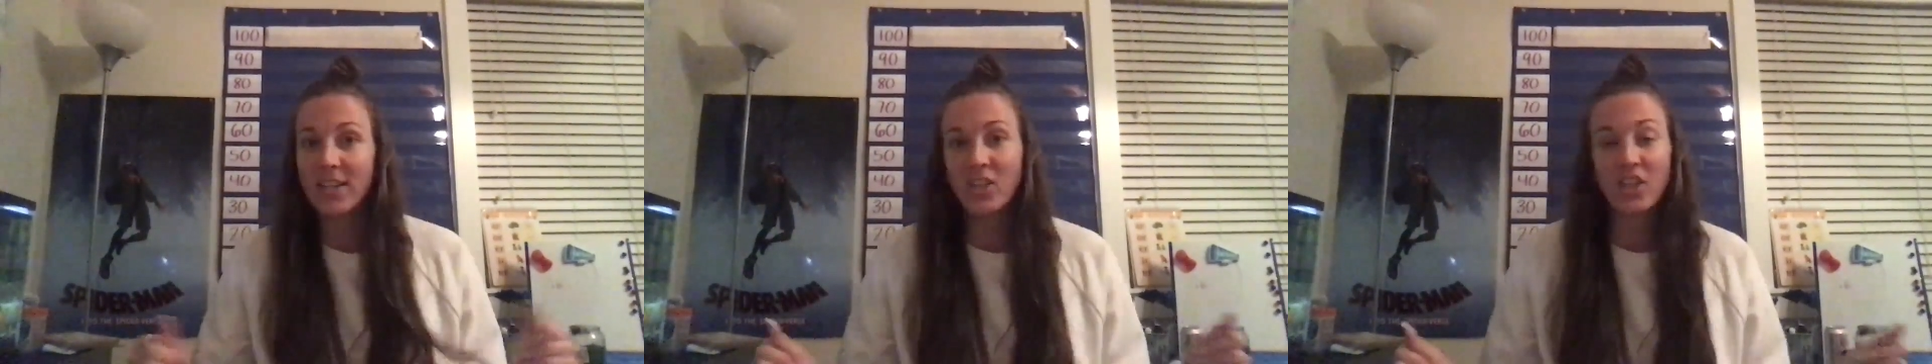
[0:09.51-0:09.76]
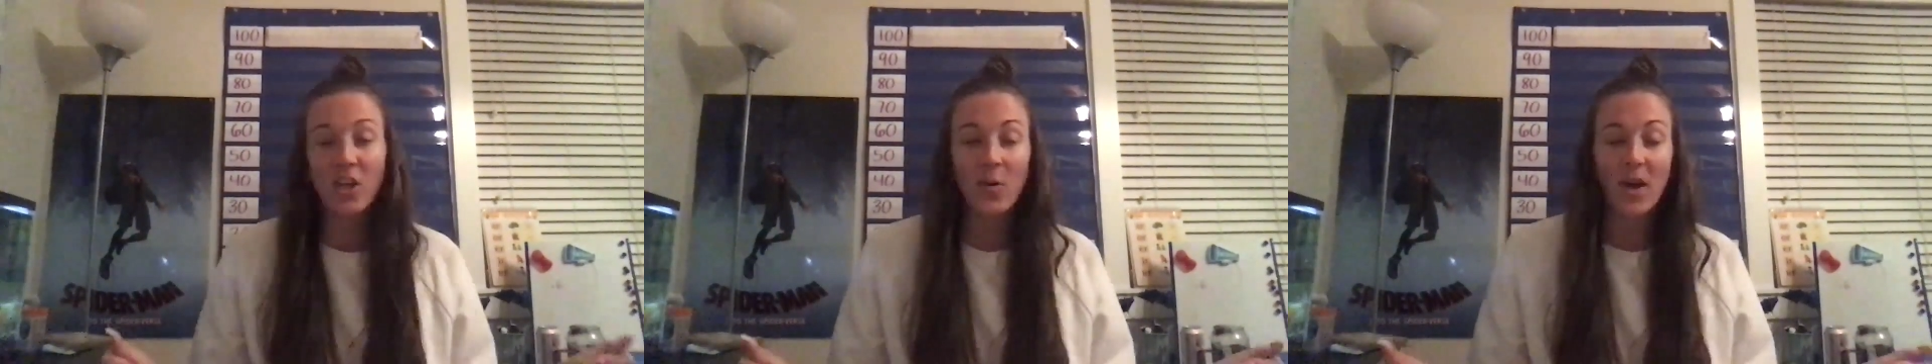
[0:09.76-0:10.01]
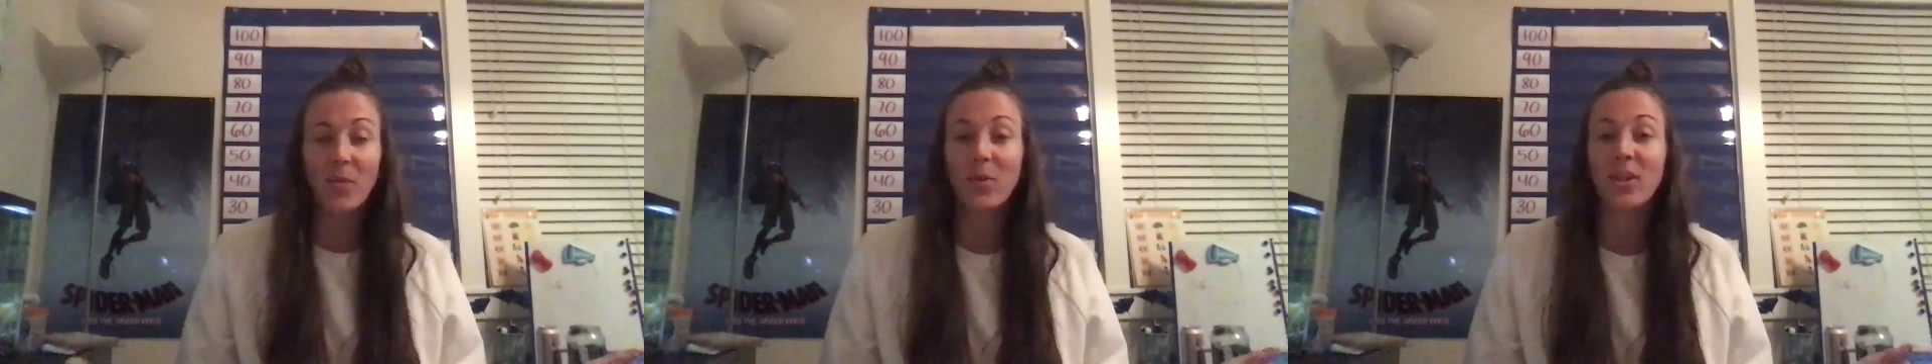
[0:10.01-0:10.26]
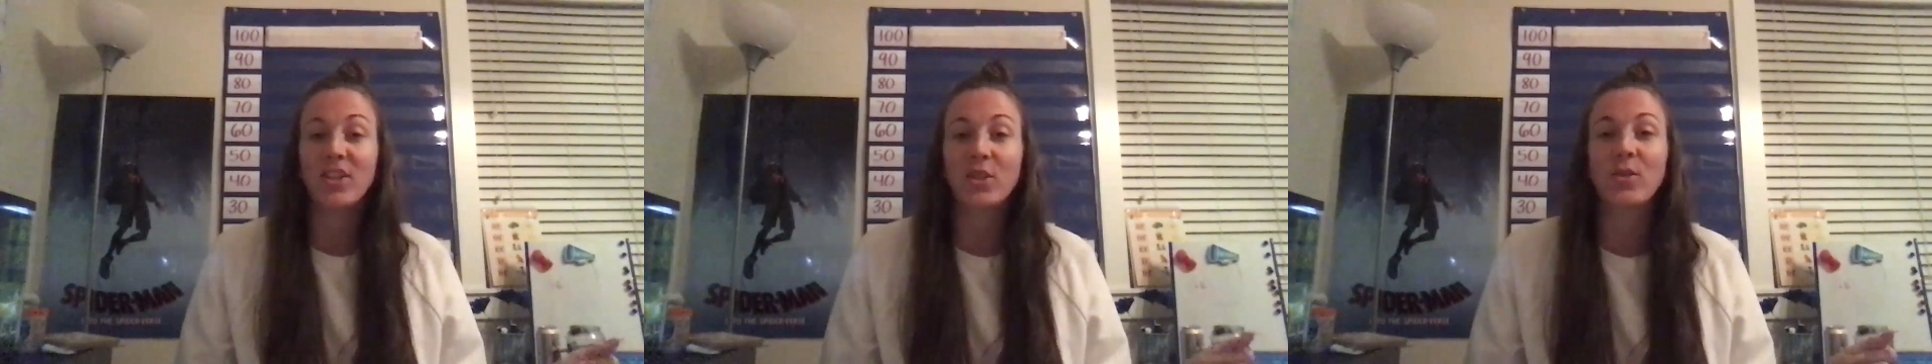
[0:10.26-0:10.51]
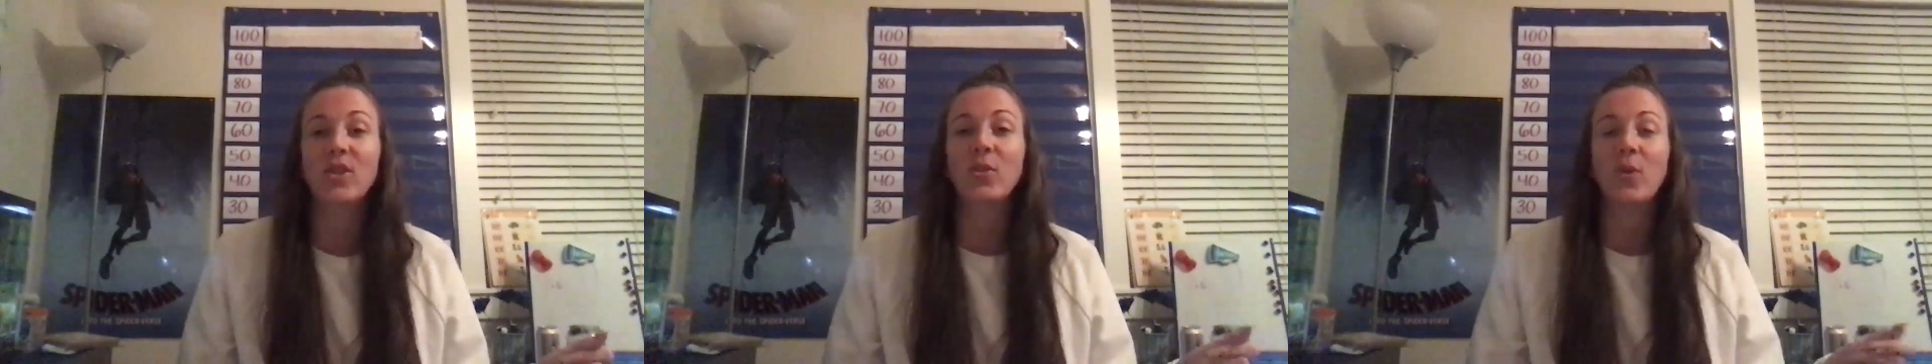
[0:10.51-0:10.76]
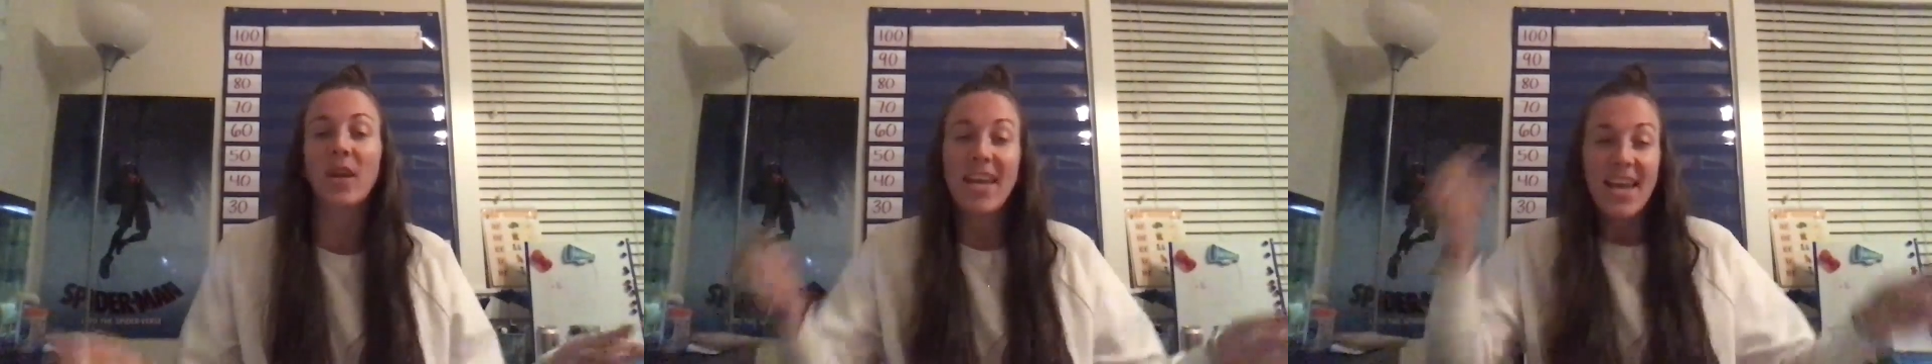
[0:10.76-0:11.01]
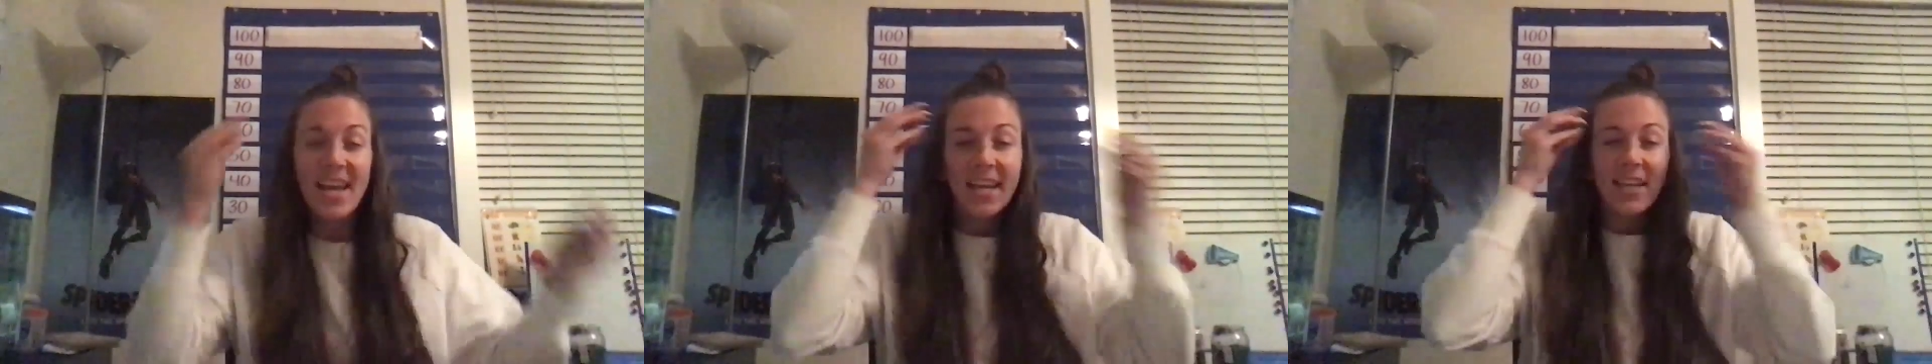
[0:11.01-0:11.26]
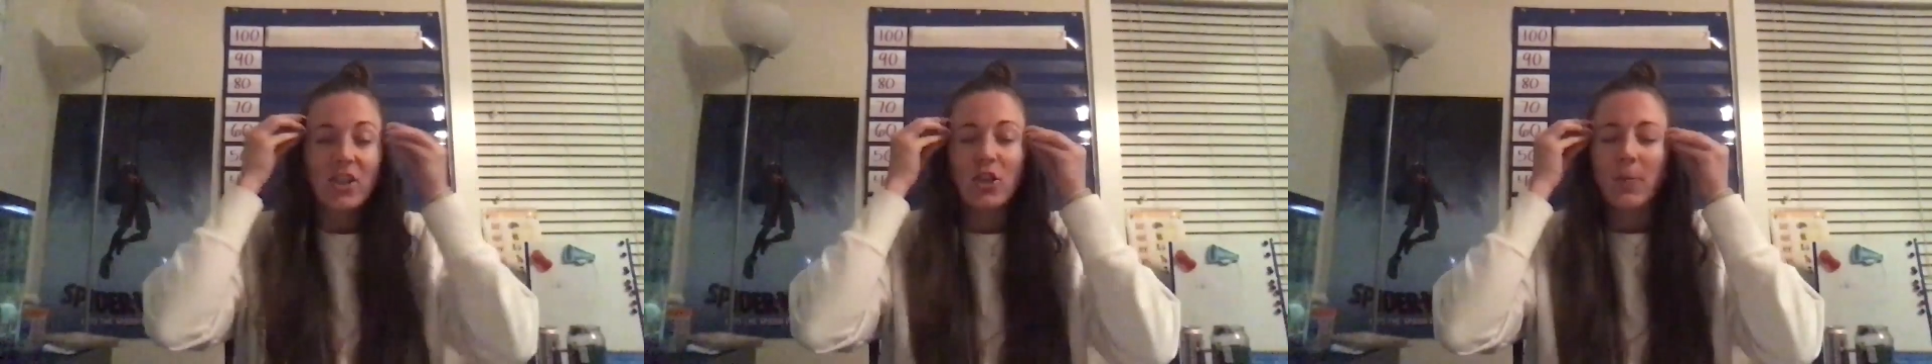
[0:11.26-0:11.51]
So I want you to
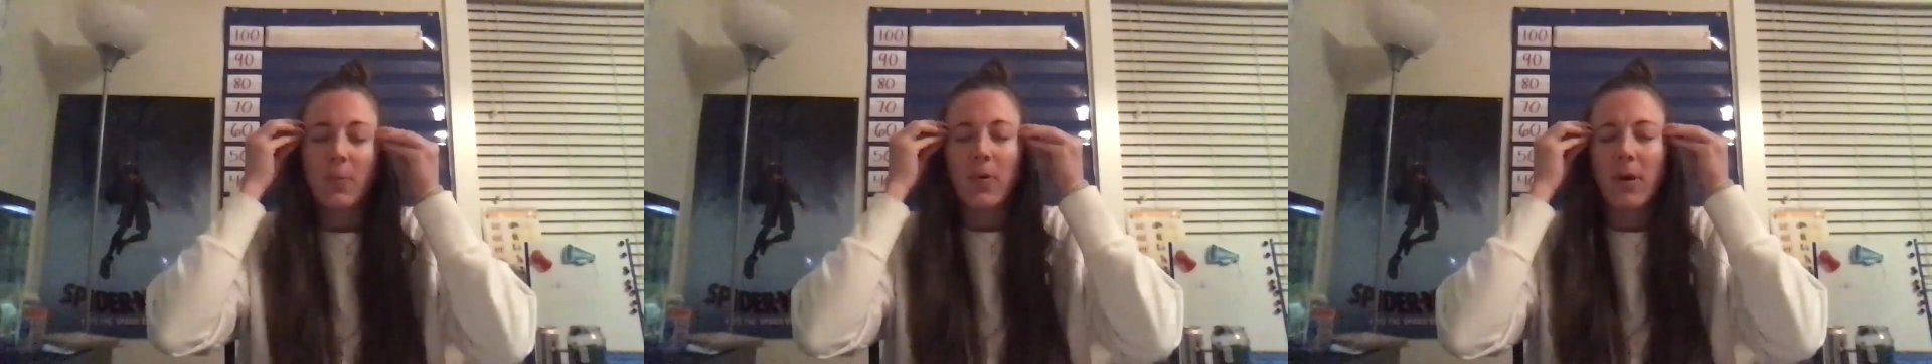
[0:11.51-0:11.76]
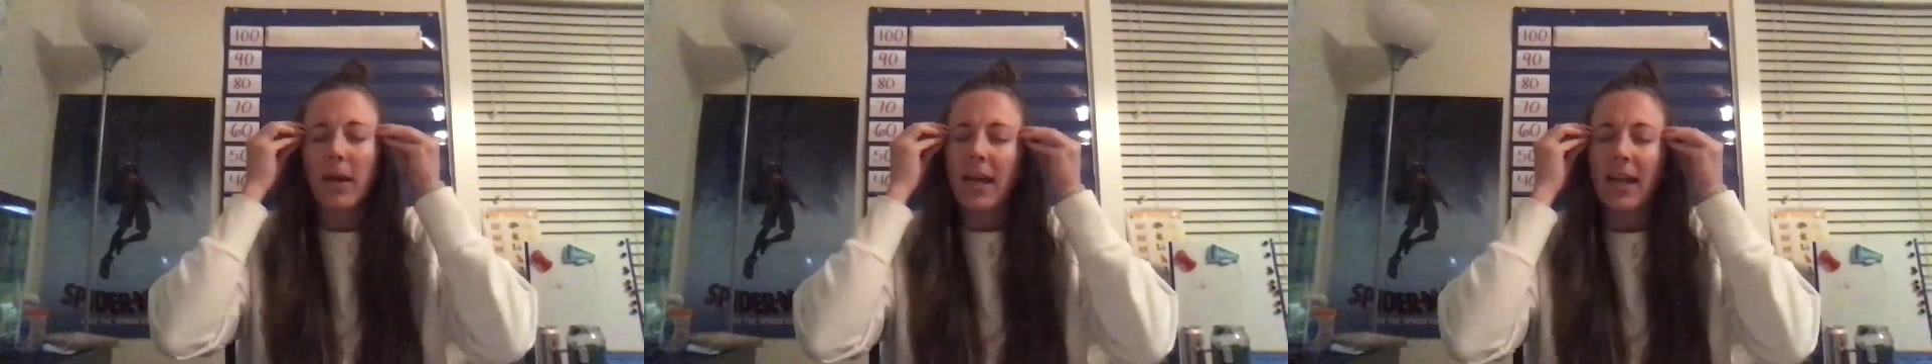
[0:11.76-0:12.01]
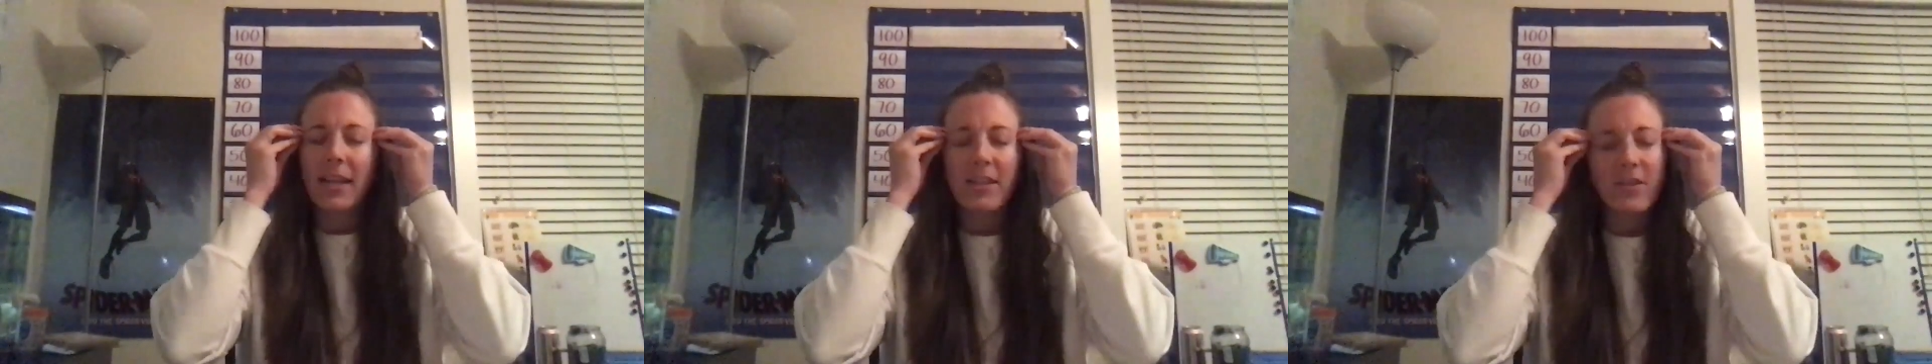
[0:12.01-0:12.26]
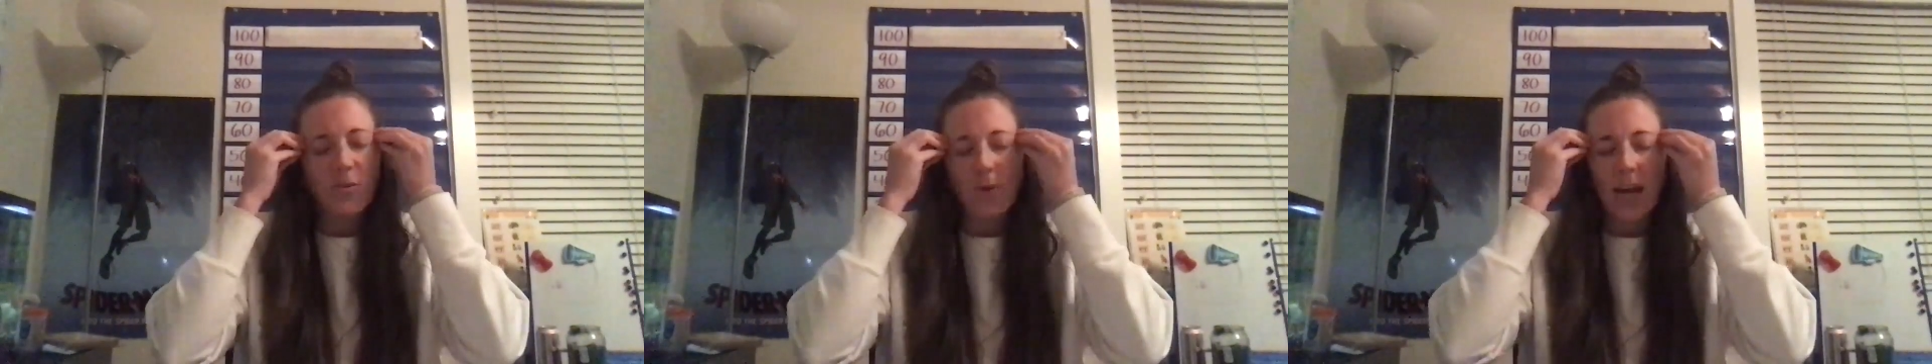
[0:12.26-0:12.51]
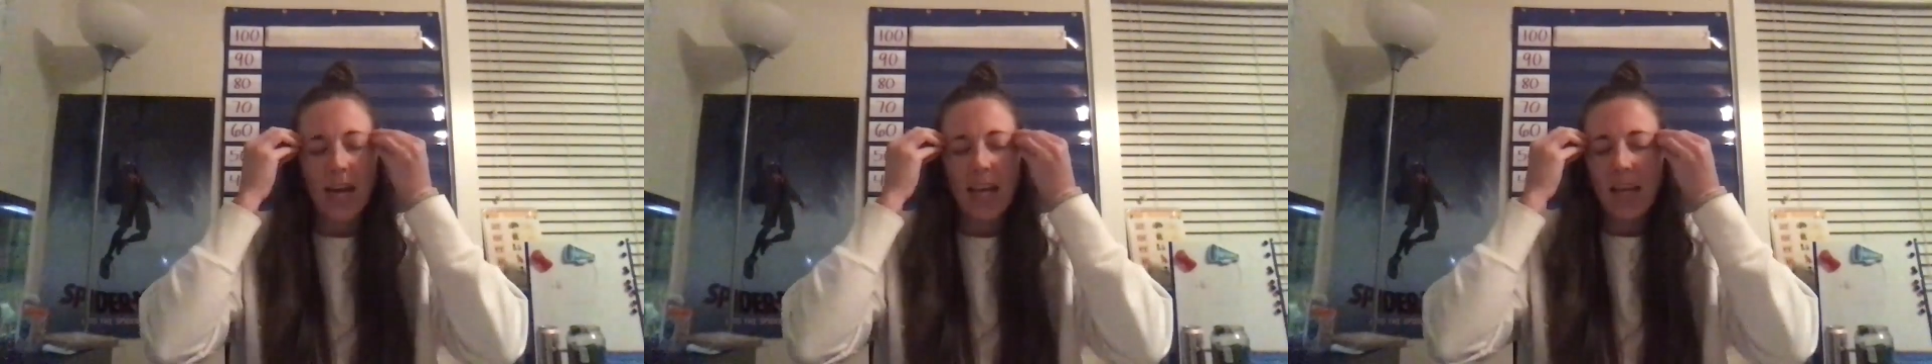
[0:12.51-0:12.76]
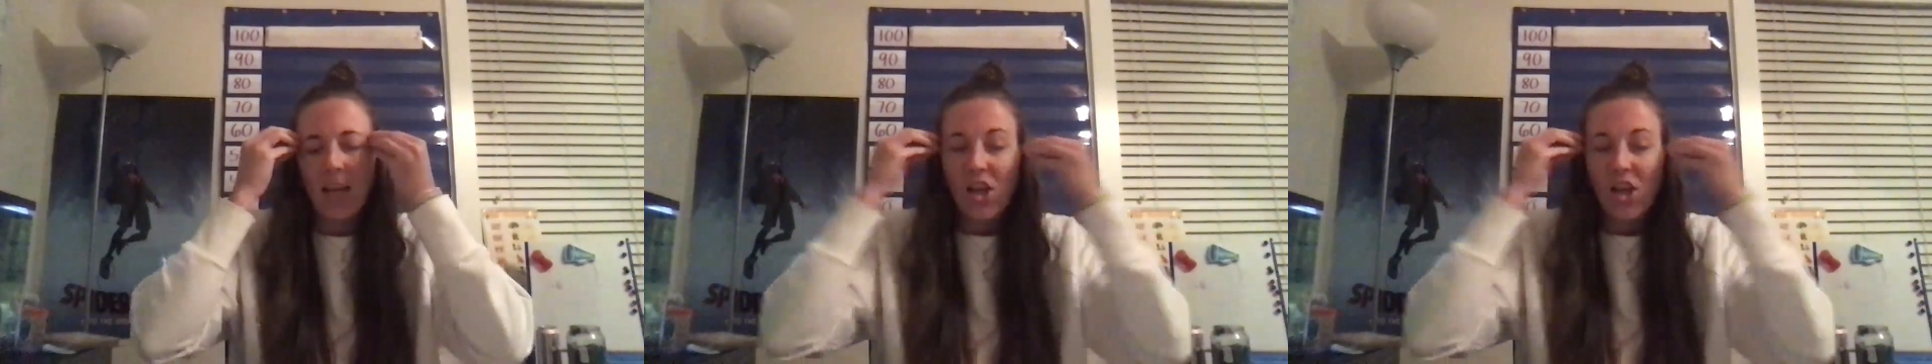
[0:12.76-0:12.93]
get your brains ready.